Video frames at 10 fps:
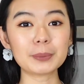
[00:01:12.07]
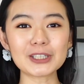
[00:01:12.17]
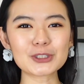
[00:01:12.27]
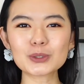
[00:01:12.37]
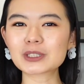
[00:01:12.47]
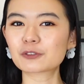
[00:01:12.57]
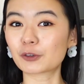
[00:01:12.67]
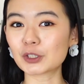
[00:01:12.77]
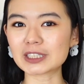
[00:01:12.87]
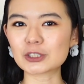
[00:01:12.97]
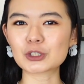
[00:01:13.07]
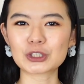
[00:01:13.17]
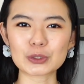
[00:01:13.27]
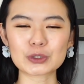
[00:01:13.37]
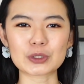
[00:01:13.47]
Pea shoot was first
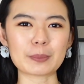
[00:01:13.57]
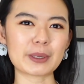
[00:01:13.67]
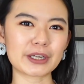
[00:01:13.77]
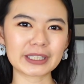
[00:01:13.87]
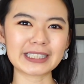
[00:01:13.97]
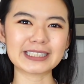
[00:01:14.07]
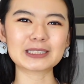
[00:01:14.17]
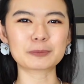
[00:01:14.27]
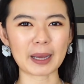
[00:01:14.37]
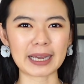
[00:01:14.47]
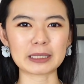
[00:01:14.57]
introduced to Americans by